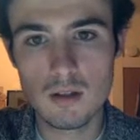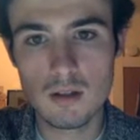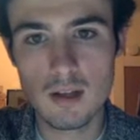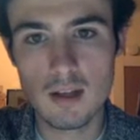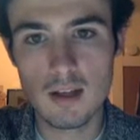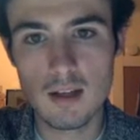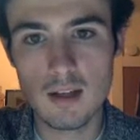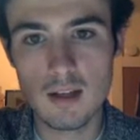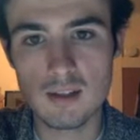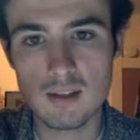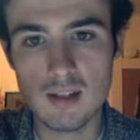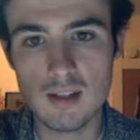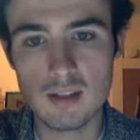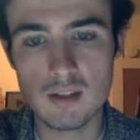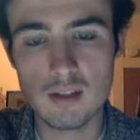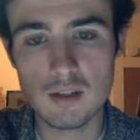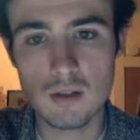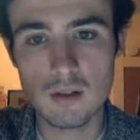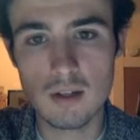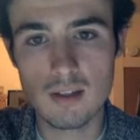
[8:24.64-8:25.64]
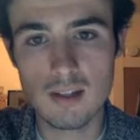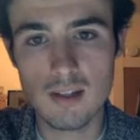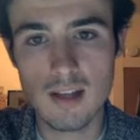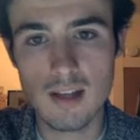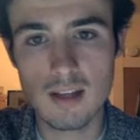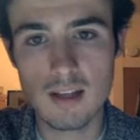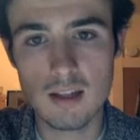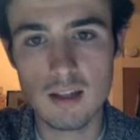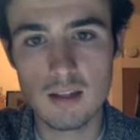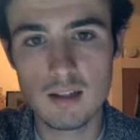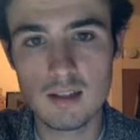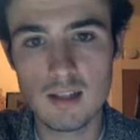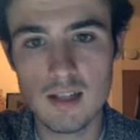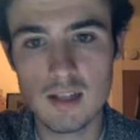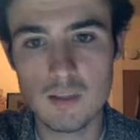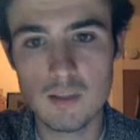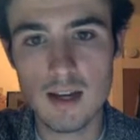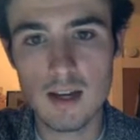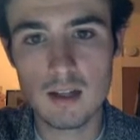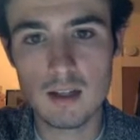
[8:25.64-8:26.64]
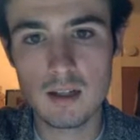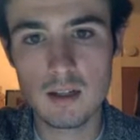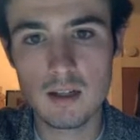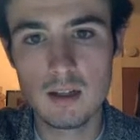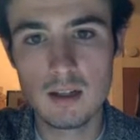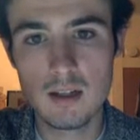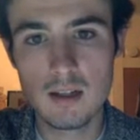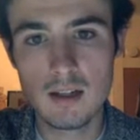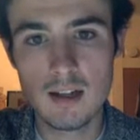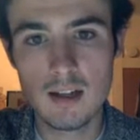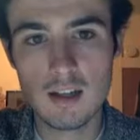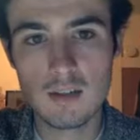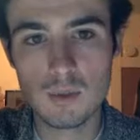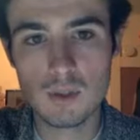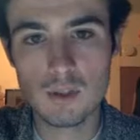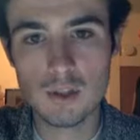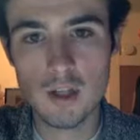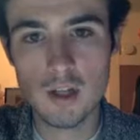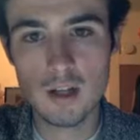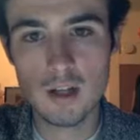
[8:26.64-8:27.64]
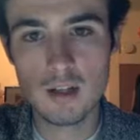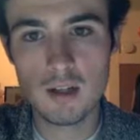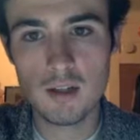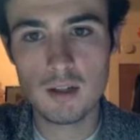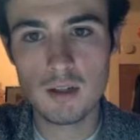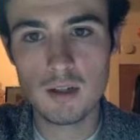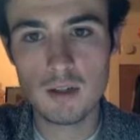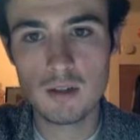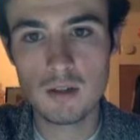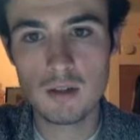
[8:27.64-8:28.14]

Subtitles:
and I decide to just go ahead and take it. He takes back. I give him a check here,